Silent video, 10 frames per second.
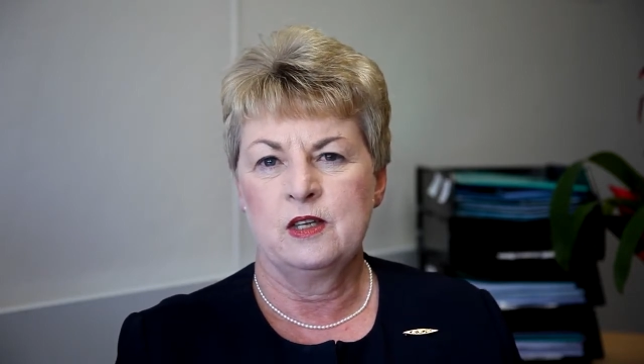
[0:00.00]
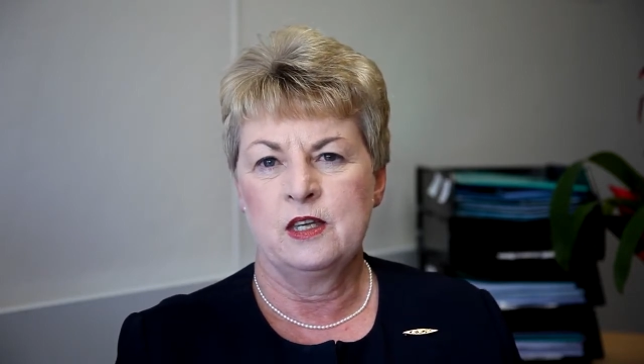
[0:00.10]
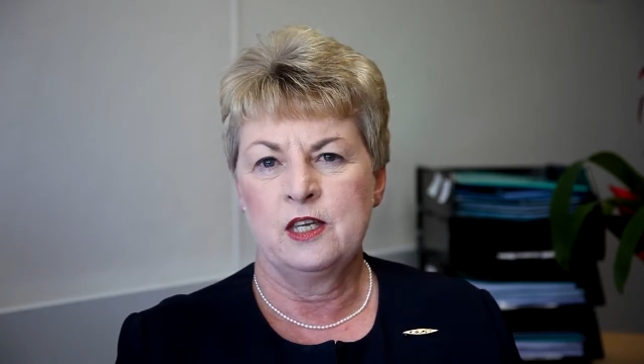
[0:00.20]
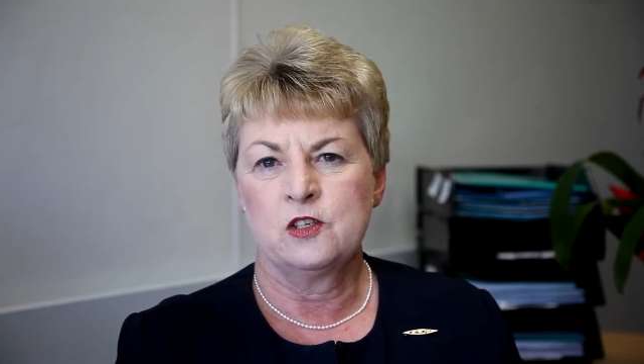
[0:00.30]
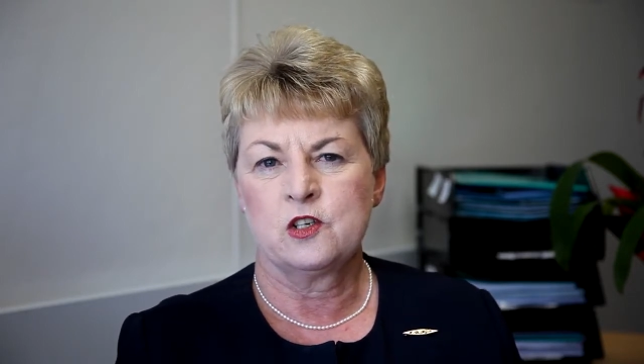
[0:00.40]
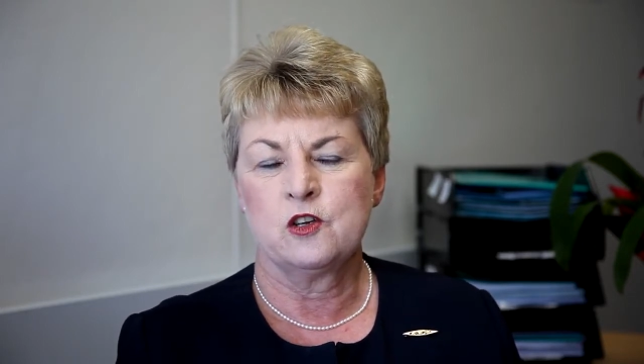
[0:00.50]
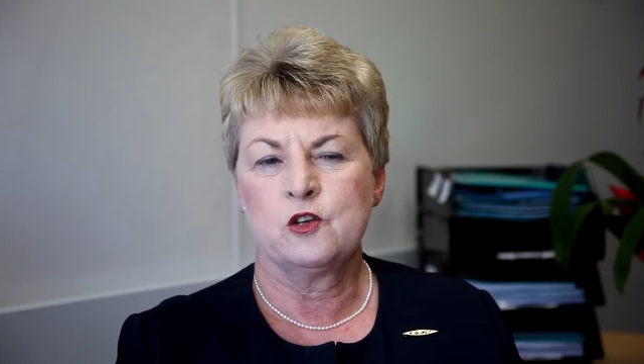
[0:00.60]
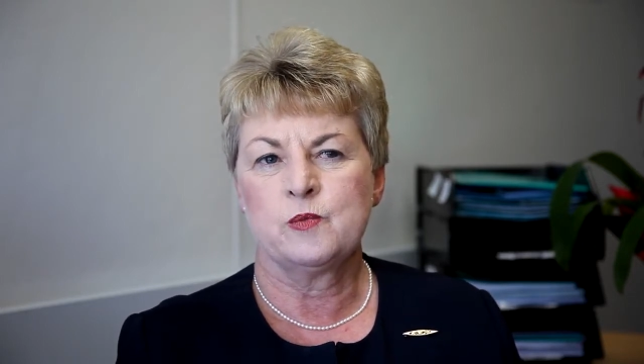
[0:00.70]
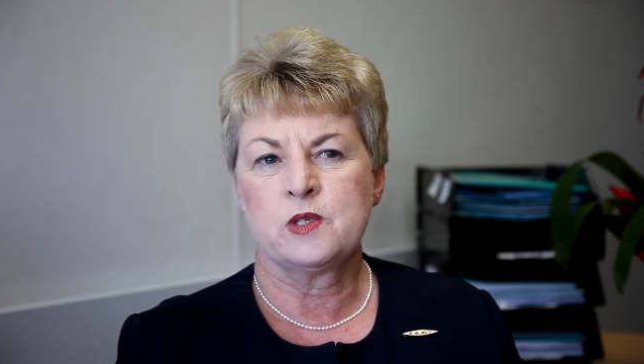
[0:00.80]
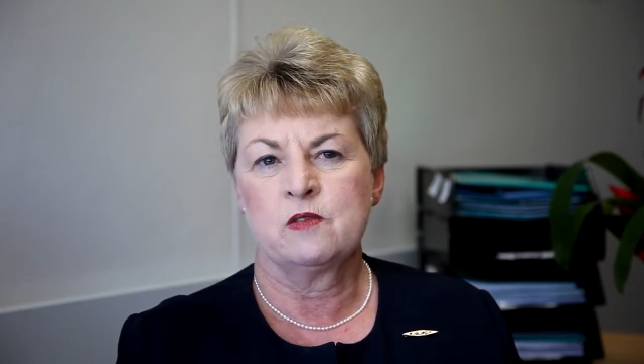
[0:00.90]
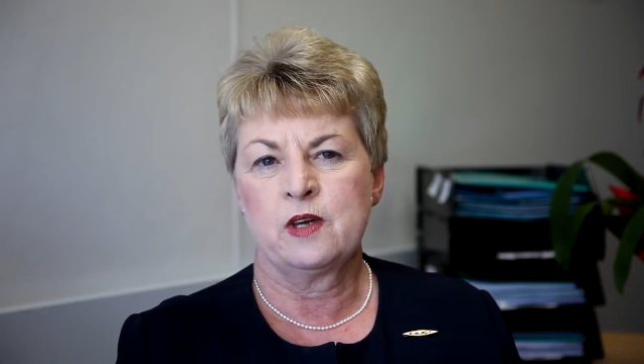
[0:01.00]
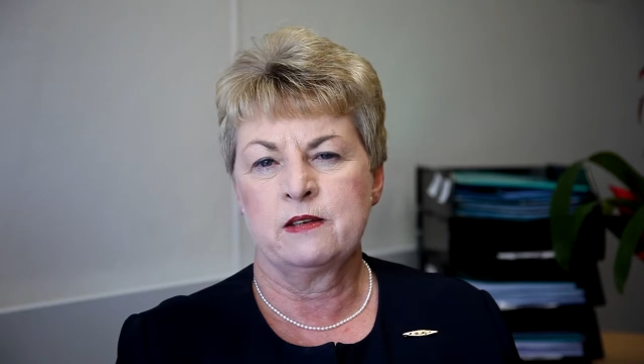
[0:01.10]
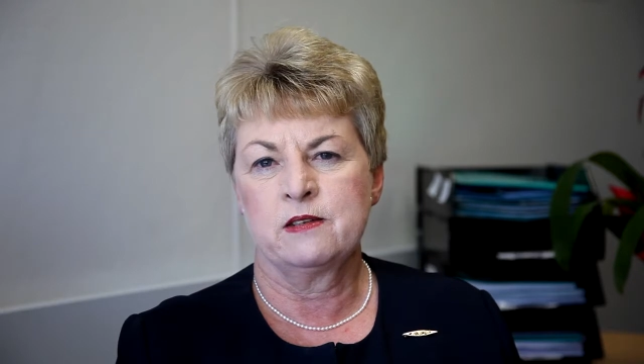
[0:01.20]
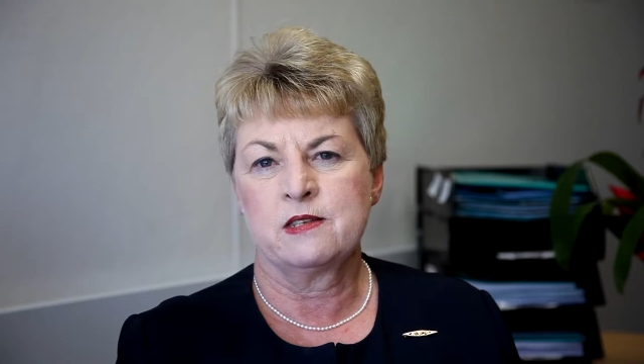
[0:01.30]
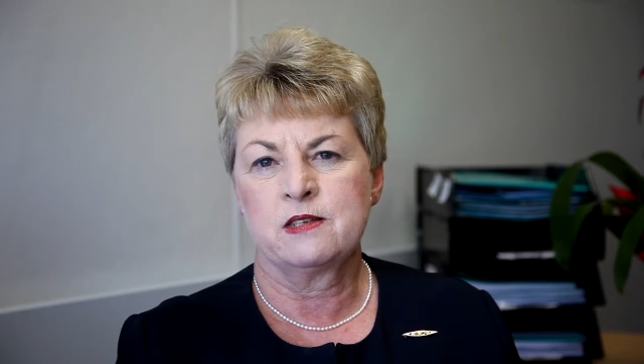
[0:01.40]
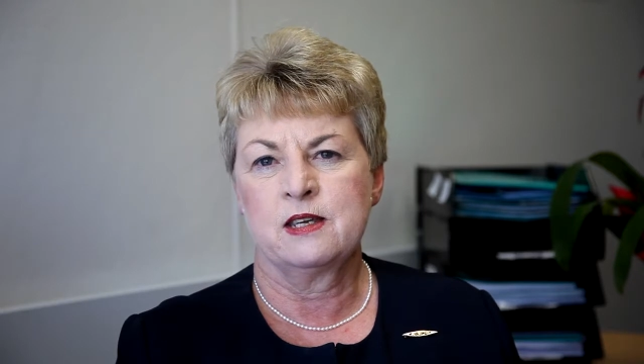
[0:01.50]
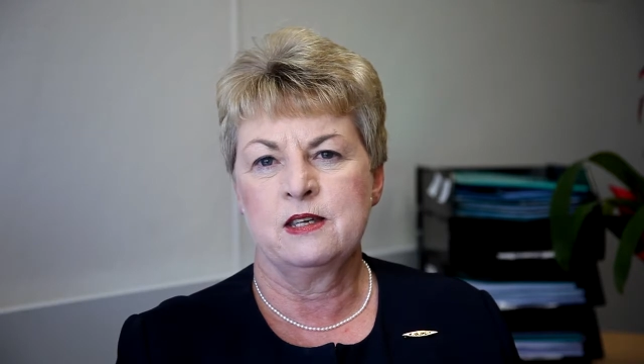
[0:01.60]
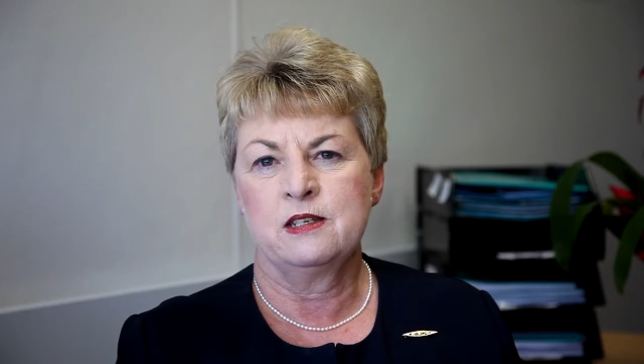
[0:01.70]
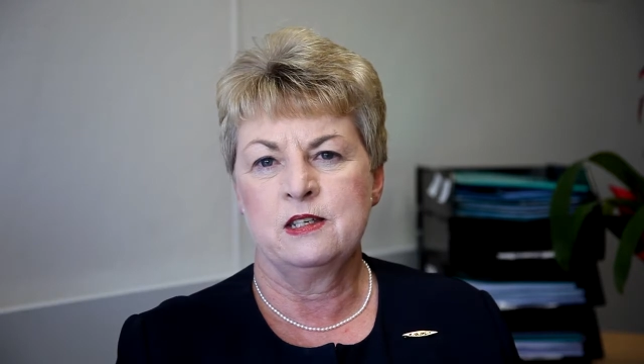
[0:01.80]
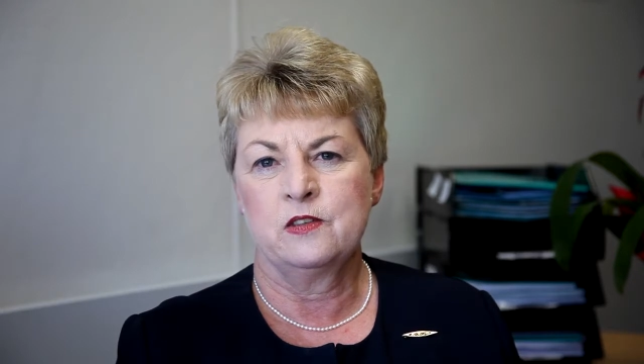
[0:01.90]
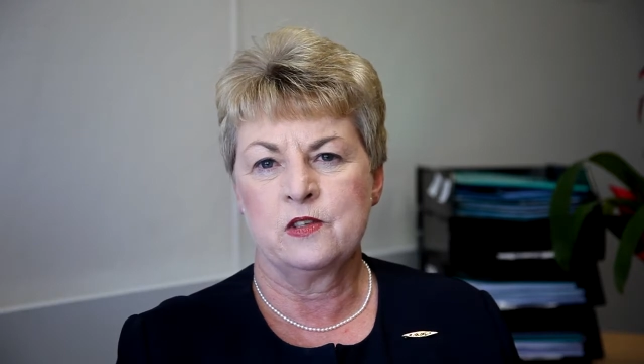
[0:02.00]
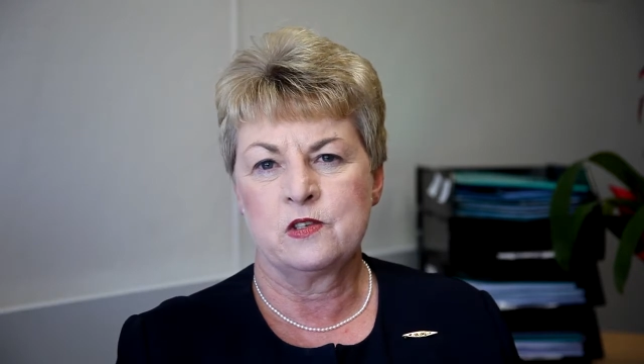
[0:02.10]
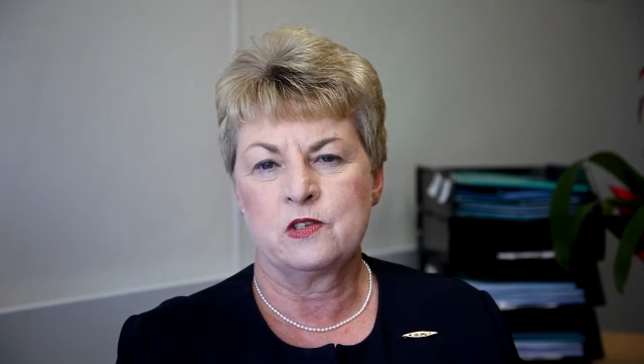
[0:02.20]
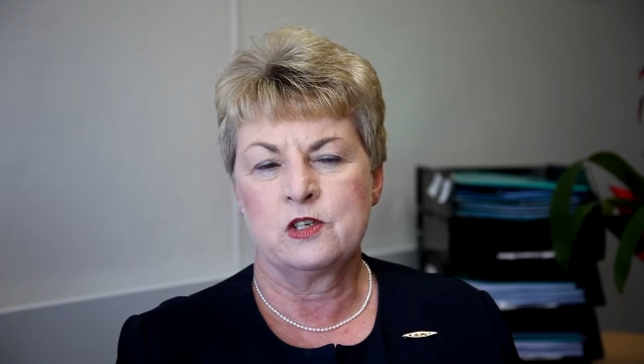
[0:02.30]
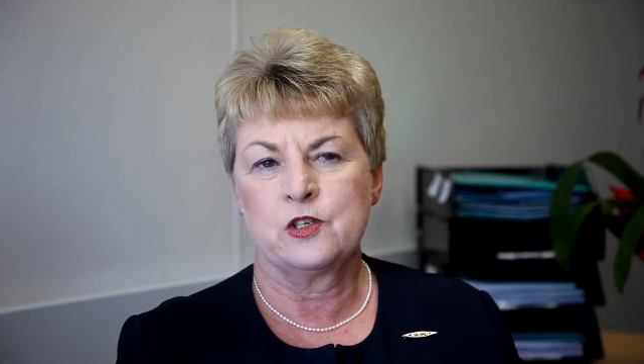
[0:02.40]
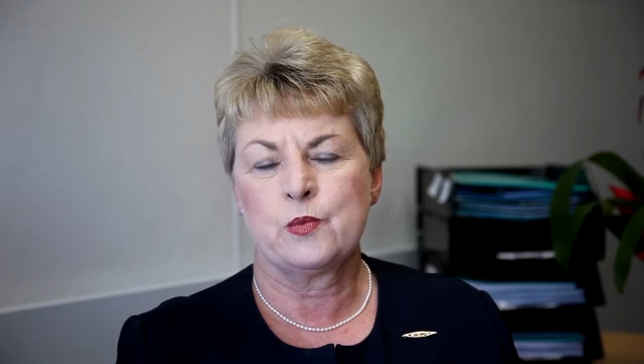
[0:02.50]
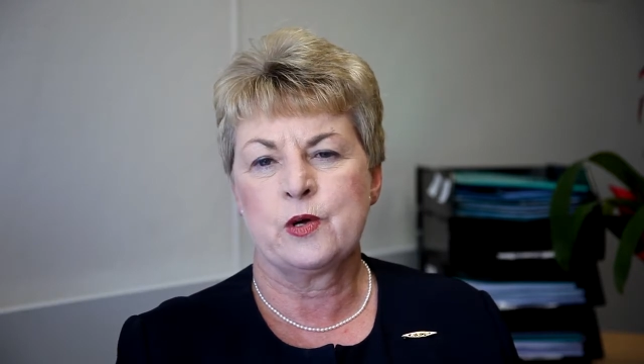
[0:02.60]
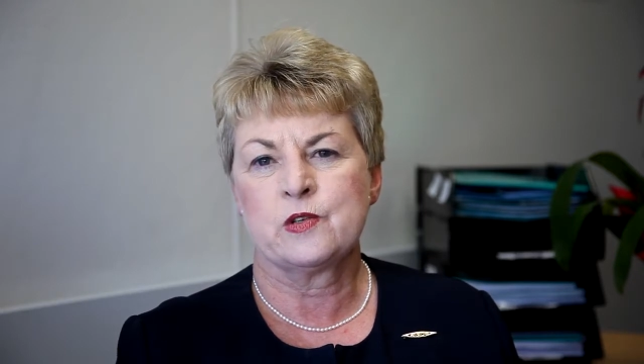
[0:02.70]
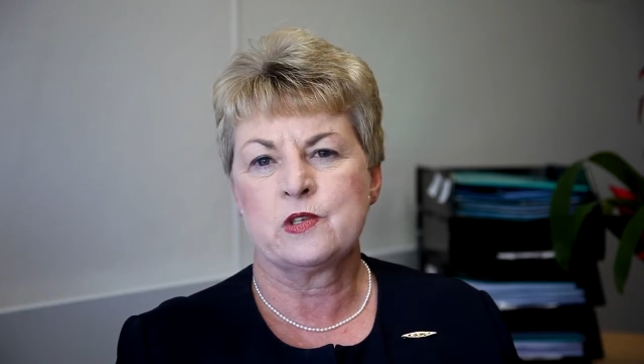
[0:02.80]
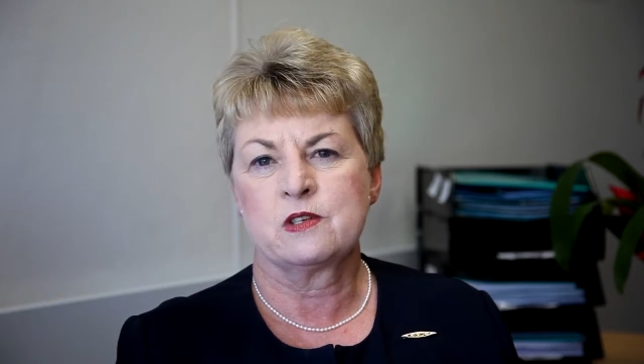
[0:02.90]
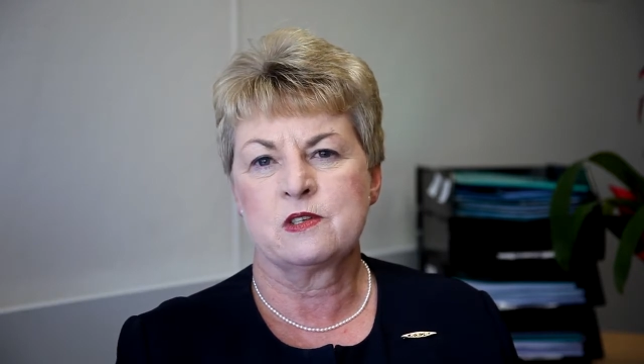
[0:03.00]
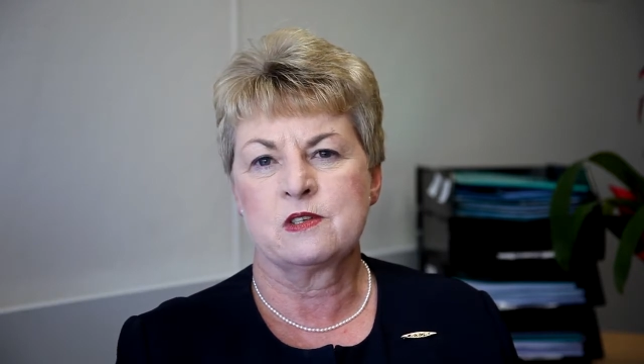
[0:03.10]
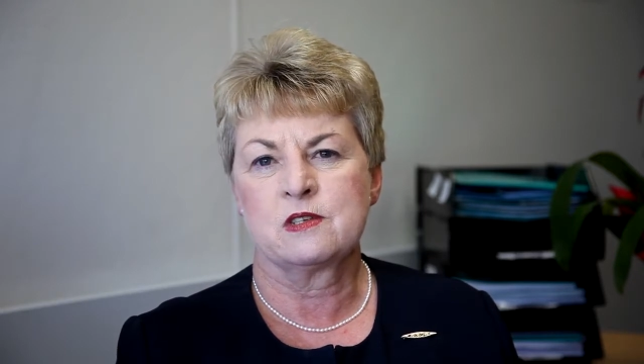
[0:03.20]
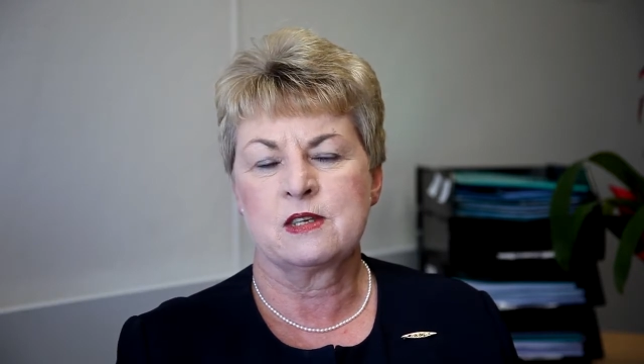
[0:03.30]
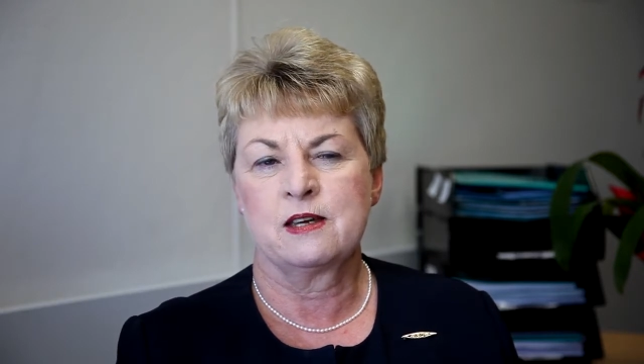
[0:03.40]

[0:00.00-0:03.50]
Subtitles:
in terms of understanding the disease processes,